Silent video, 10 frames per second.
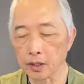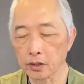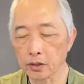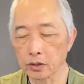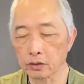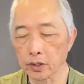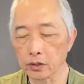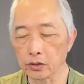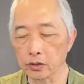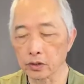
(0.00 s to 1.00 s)
Stretch
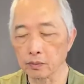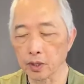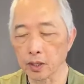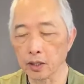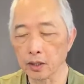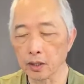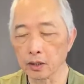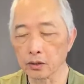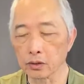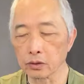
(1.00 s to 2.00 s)
your spine
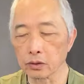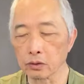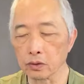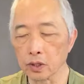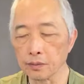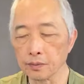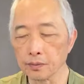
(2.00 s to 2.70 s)
as you go up.